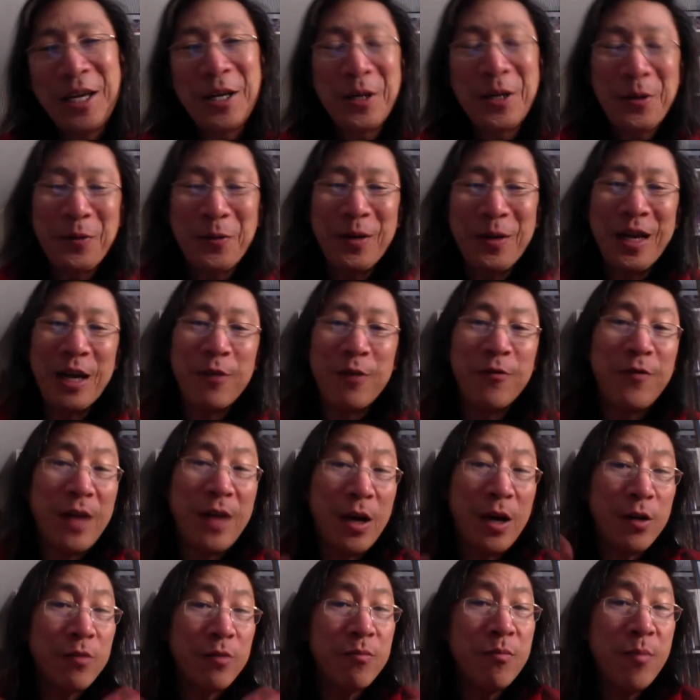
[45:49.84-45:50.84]
we have
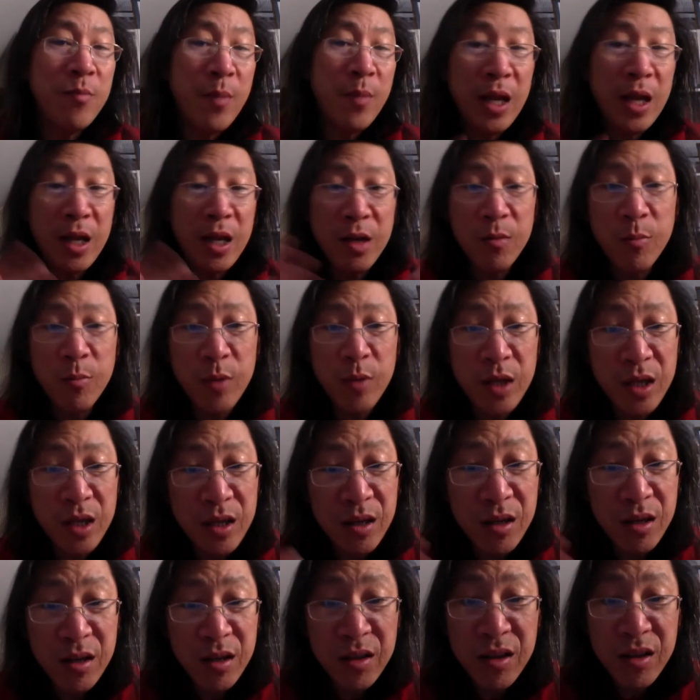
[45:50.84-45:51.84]
found maybe
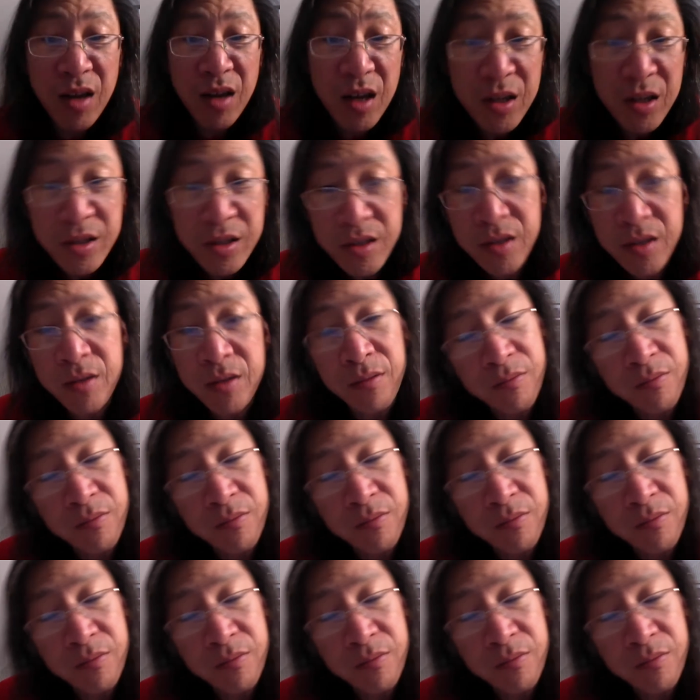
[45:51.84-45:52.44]
a dozen,